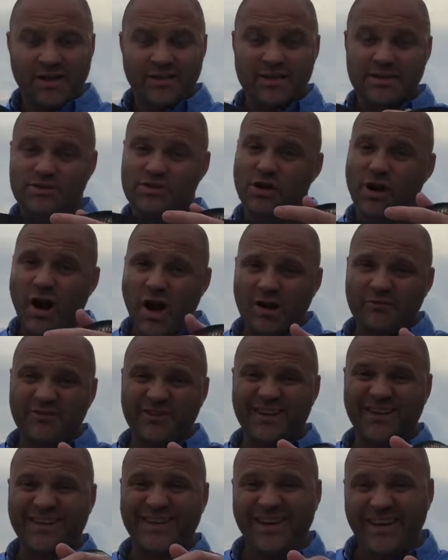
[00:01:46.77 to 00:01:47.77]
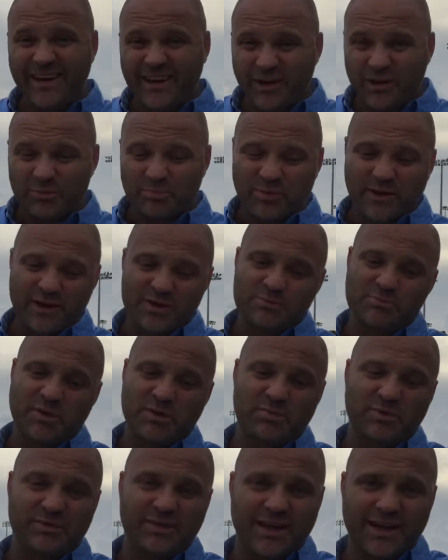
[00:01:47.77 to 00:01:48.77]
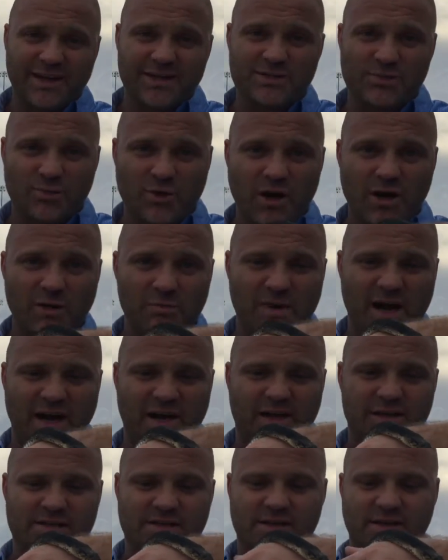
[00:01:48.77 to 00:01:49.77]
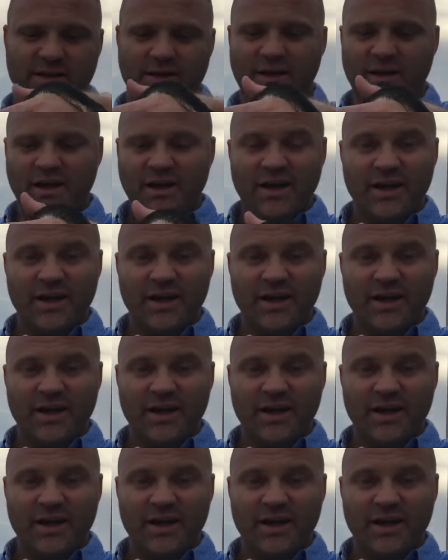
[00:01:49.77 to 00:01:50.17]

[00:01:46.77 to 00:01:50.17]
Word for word: that's often killed because people think it's a water moccasin